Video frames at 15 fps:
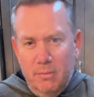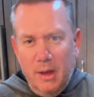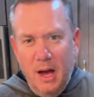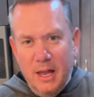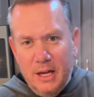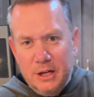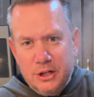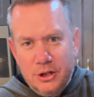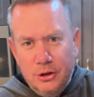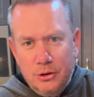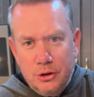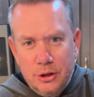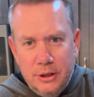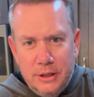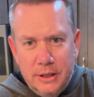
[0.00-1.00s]
I think she
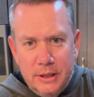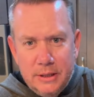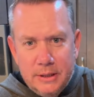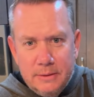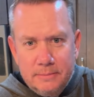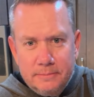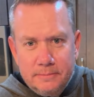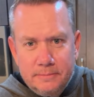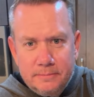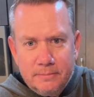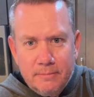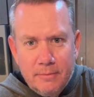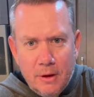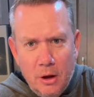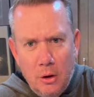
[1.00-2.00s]
usually does.
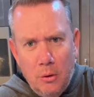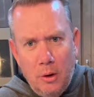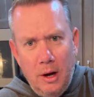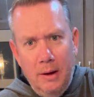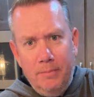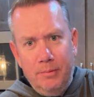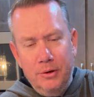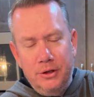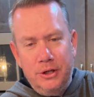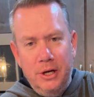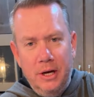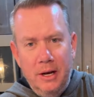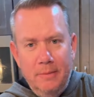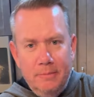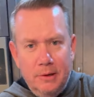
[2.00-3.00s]
Well, I appreciate
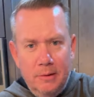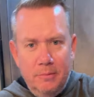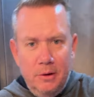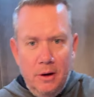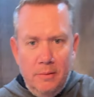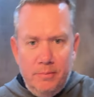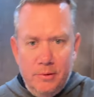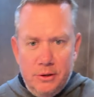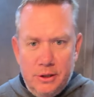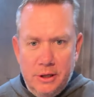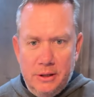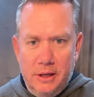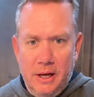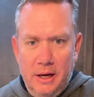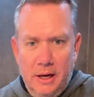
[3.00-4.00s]
it, MW. I appreciate
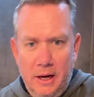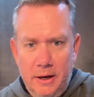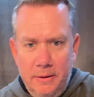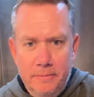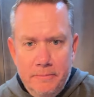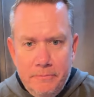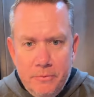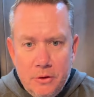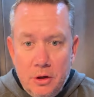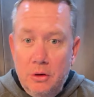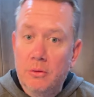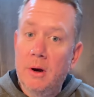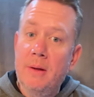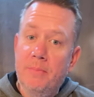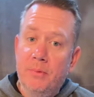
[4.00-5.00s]
the heck out of you. The
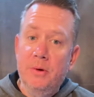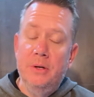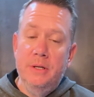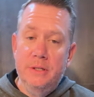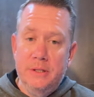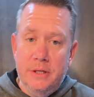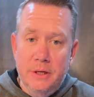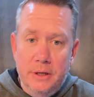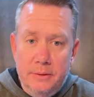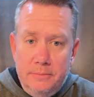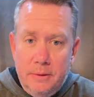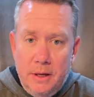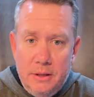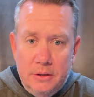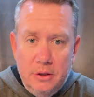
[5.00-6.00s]
grape one is good.
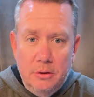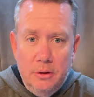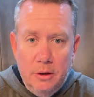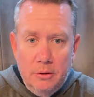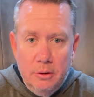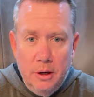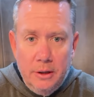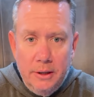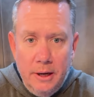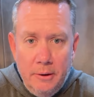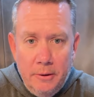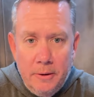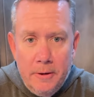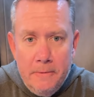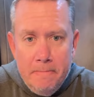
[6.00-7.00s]
I totally agree on that one.
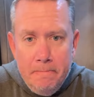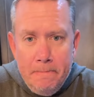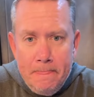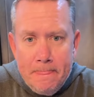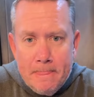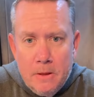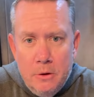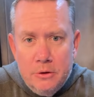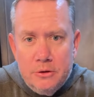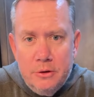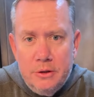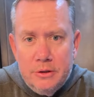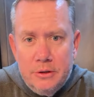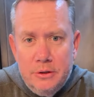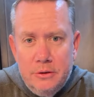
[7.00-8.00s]
New Year's
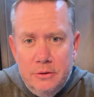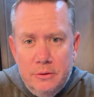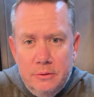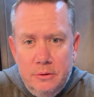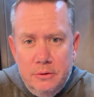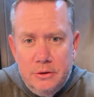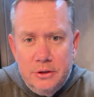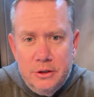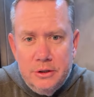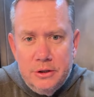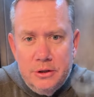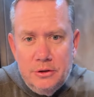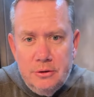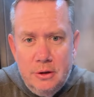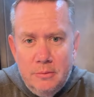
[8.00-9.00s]
resolution is to
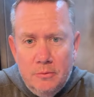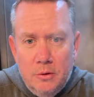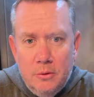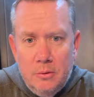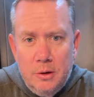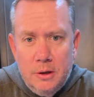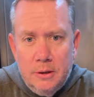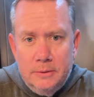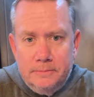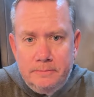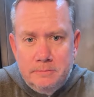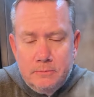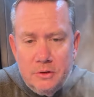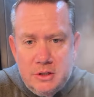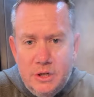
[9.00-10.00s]
drink more water
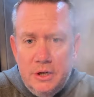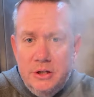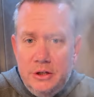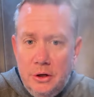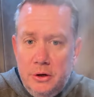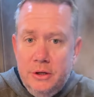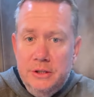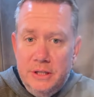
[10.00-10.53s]
instead of sodas.